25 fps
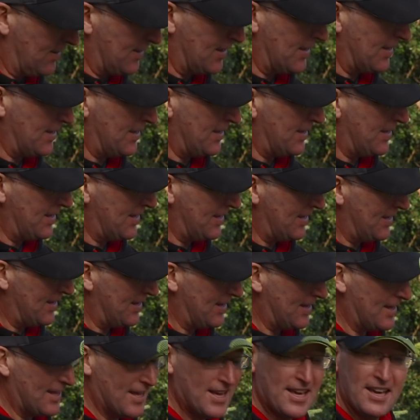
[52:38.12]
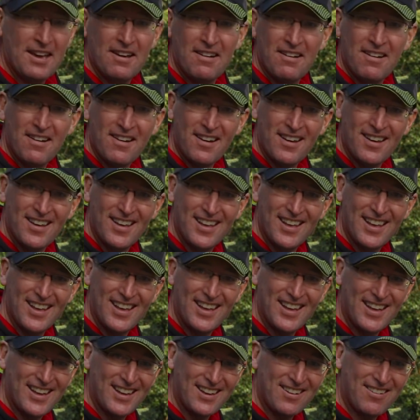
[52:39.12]
There you are.
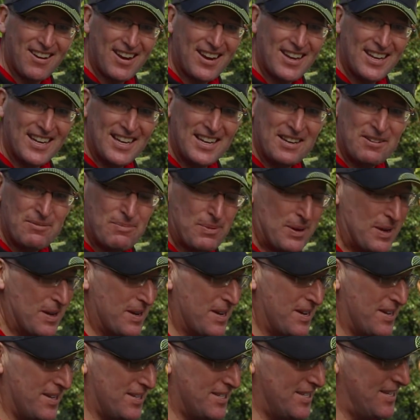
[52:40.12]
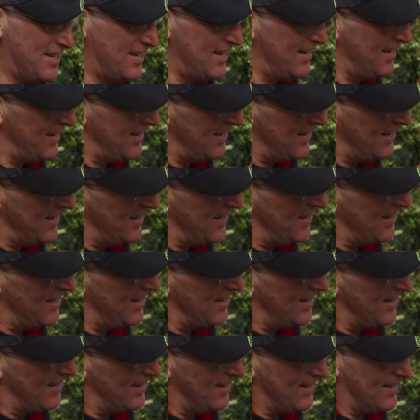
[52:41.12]
Cracking little perch.
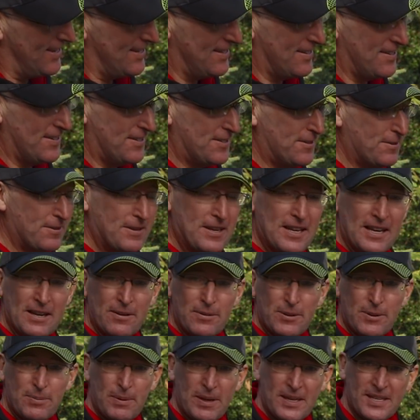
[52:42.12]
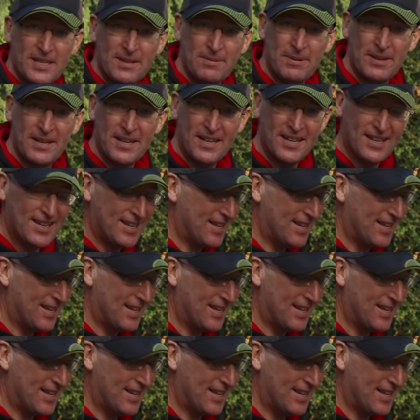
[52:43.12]
Nice chunky little specimen.